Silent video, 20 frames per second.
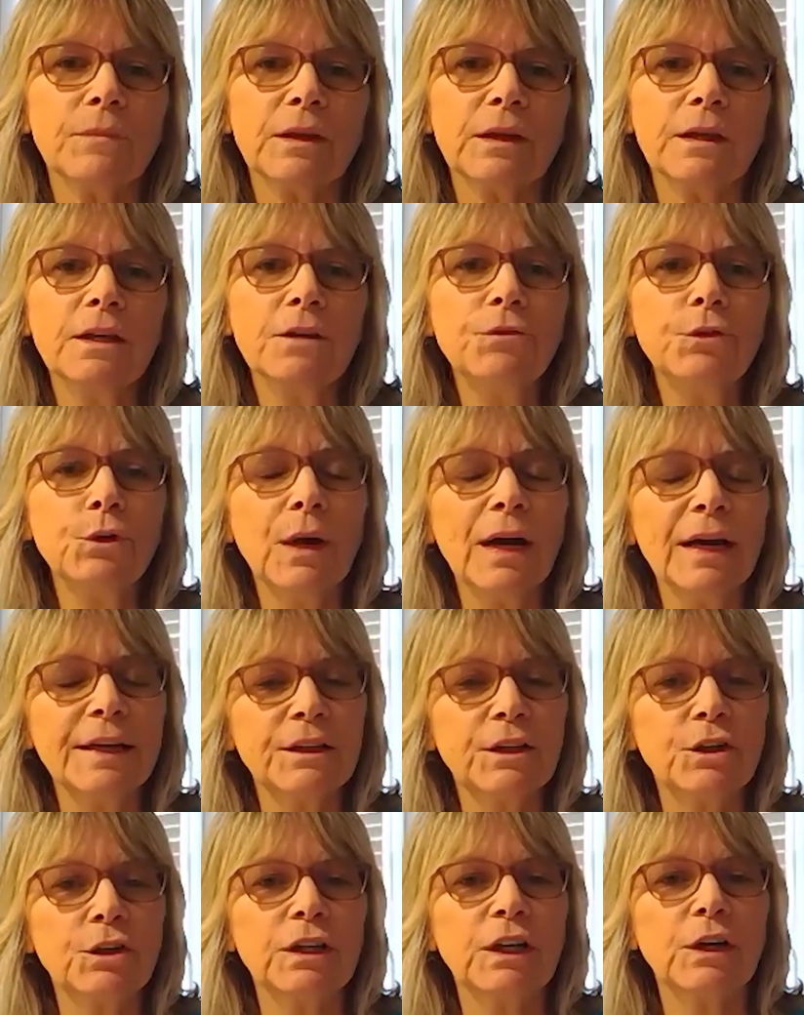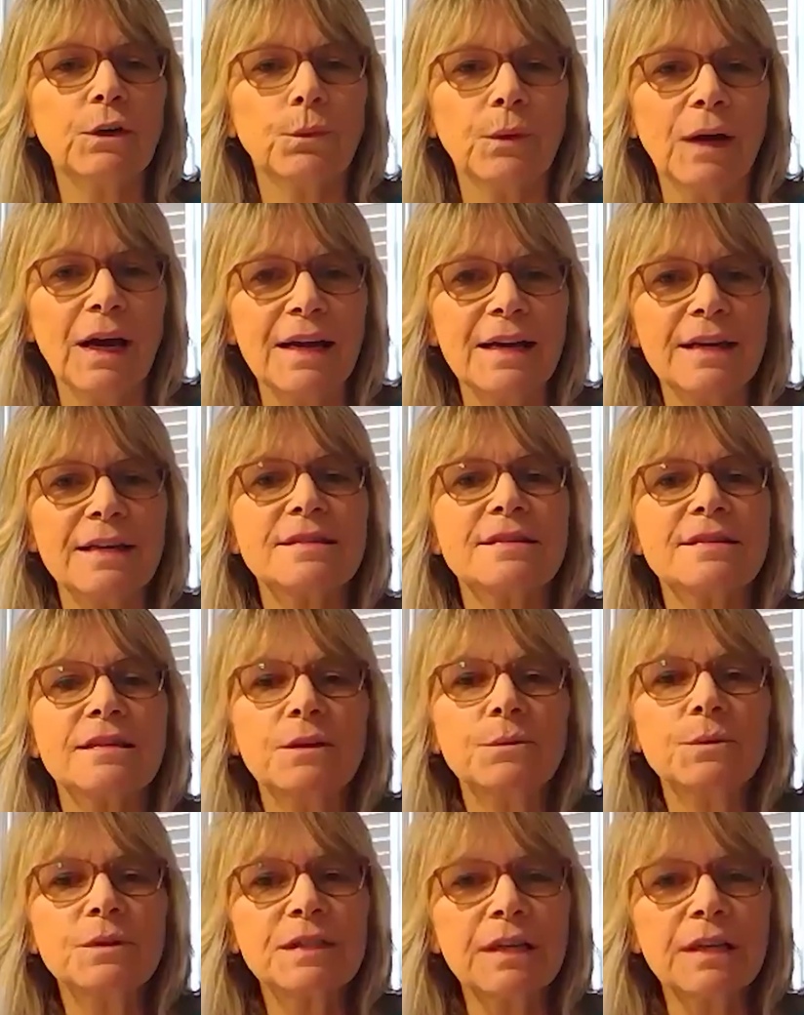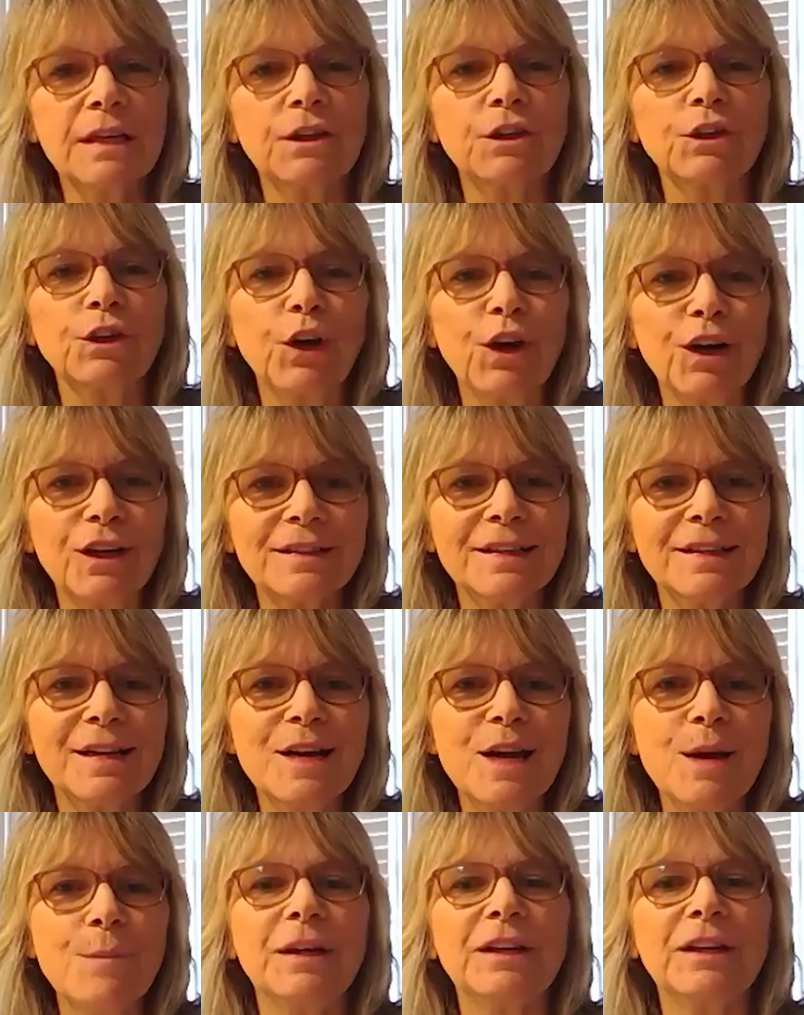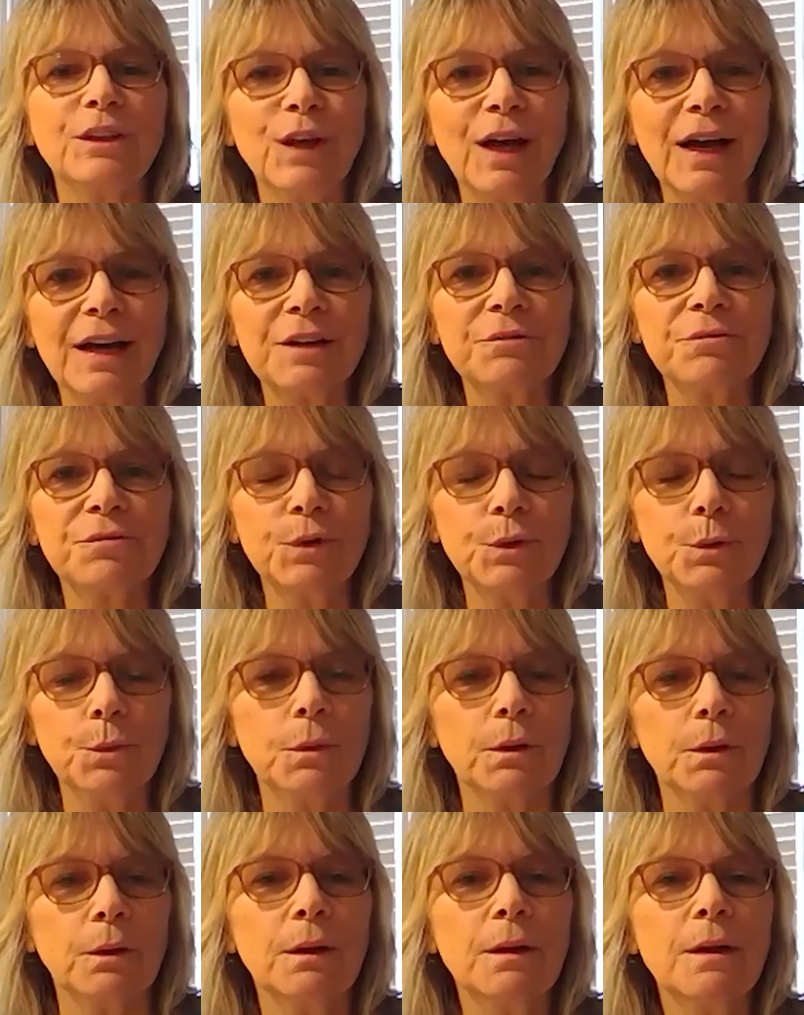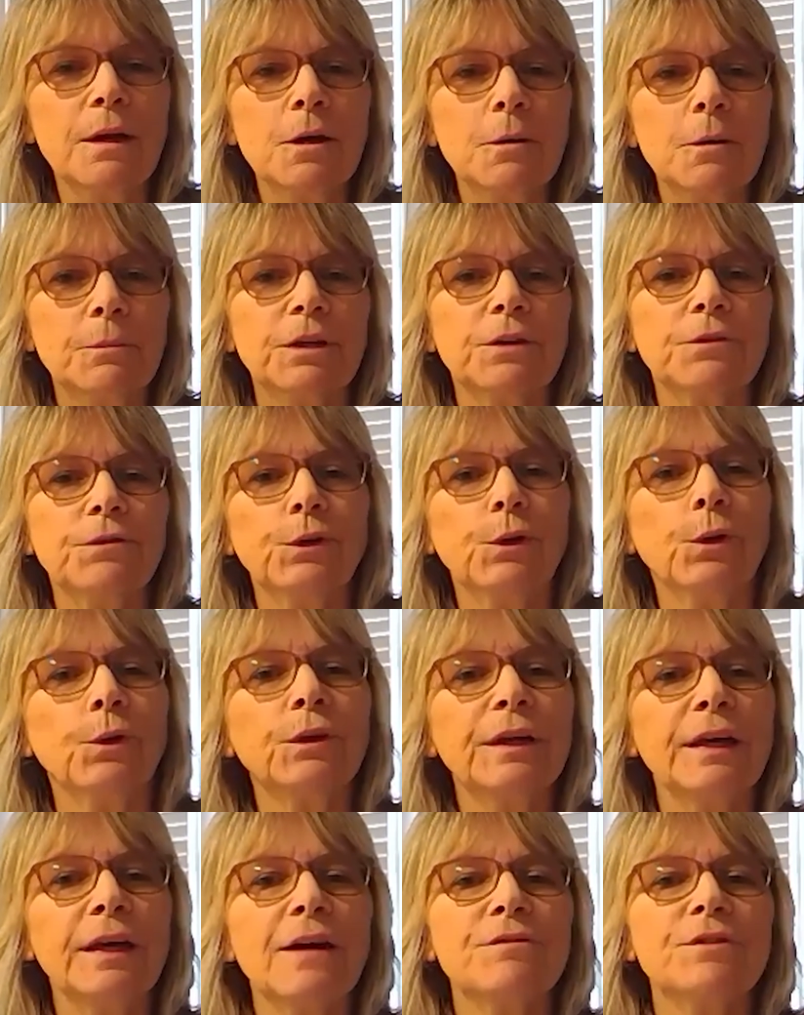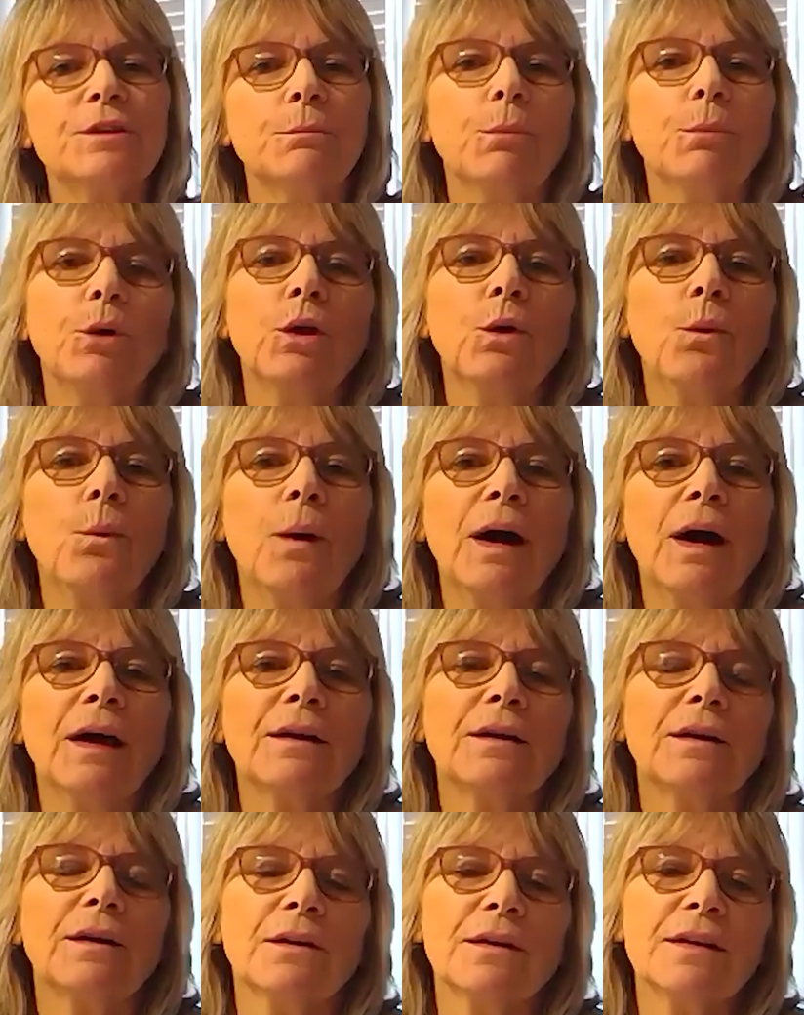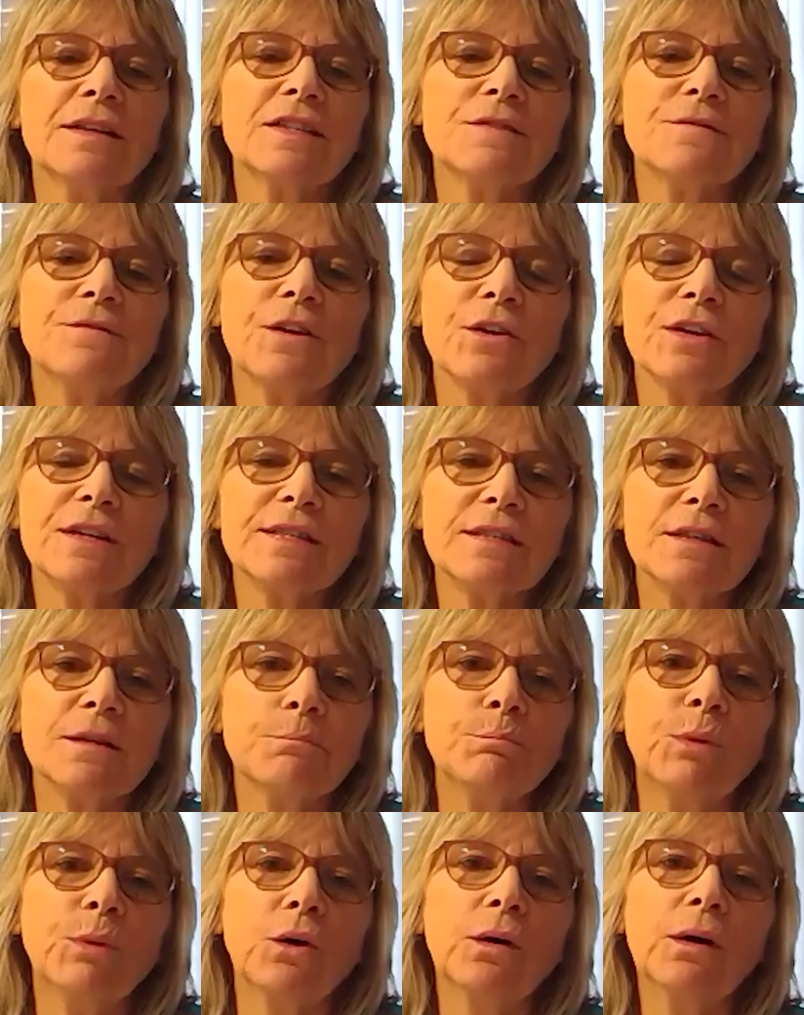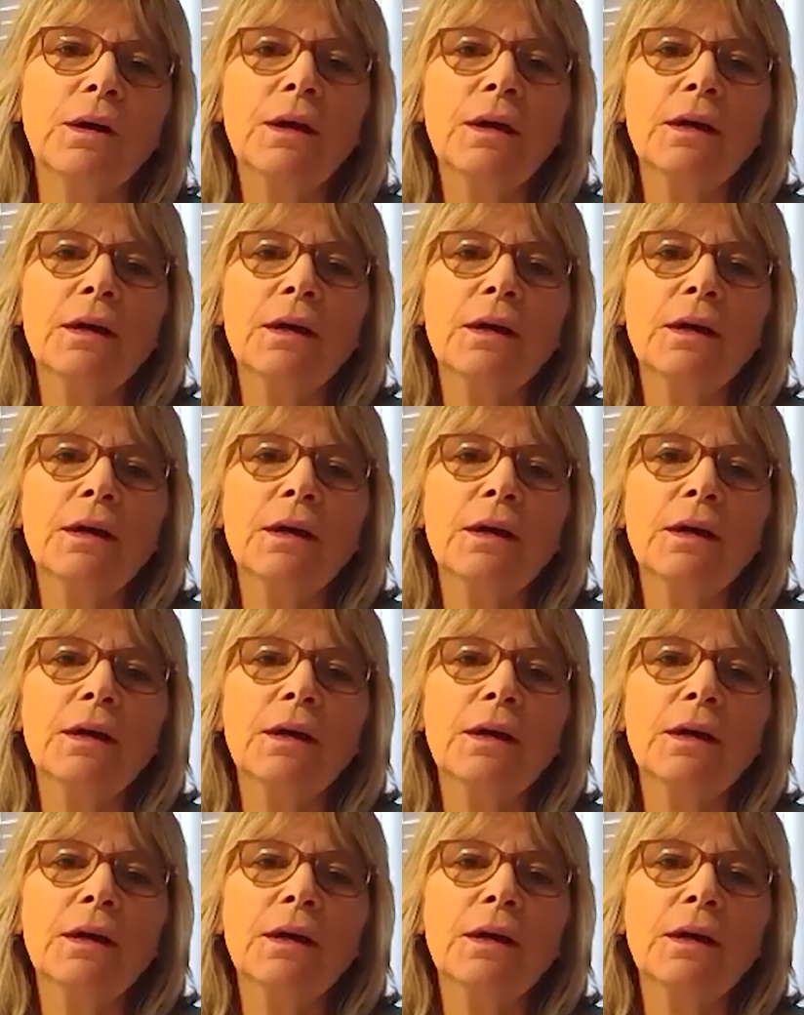If you had to cook rice, it would take a long time and a lot of fuel. But if you only have to boil water, it's very simple.